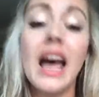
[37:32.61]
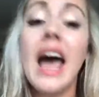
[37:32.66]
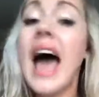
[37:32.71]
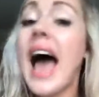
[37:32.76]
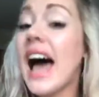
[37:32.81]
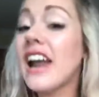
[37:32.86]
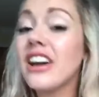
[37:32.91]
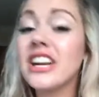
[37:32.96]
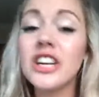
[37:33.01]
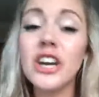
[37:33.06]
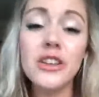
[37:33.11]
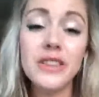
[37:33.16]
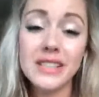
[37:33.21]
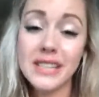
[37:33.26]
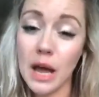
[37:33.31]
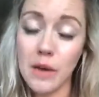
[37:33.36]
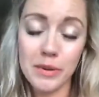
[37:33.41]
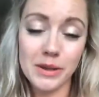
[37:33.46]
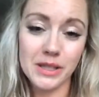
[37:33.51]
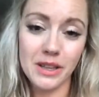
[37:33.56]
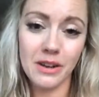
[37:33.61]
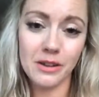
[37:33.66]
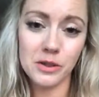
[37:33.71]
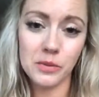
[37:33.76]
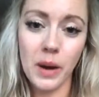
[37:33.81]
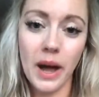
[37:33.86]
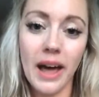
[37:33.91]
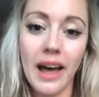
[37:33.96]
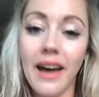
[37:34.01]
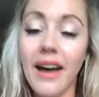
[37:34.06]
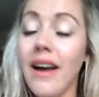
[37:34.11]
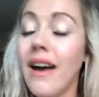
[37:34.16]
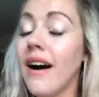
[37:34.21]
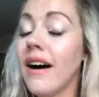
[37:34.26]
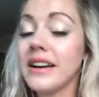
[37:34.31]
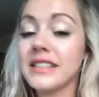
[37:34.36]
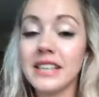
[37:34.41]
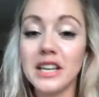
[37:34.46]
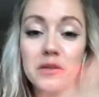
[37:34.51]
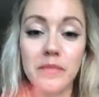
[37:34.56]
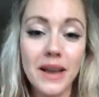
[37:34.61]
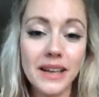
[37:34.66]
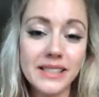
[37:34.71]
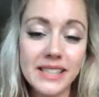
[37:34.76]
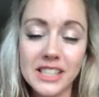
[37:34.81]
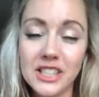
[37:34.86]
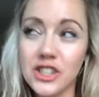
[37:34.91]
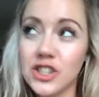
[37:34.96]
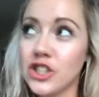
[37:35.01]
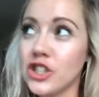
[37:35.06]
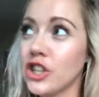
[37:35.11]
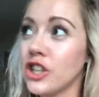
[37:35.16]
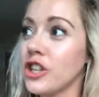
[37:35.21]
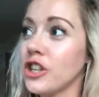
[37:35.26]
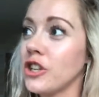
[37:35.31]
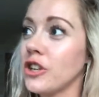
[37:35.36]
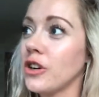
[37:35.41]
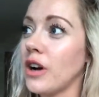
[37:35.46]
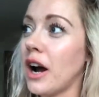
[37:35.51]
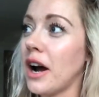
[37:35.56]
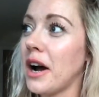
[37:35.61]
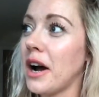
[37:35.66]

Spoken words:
And I know this happens elsewhere. I sent a message to